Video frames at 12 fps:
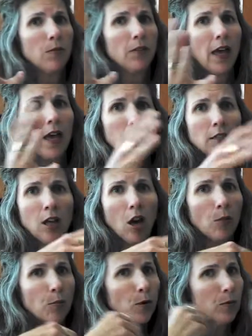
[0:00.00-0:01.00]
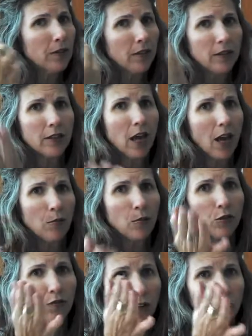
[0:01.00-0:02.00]
That our purpose at the time
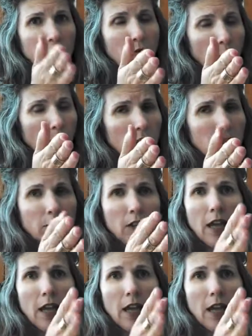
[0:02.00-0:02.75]
was very focused,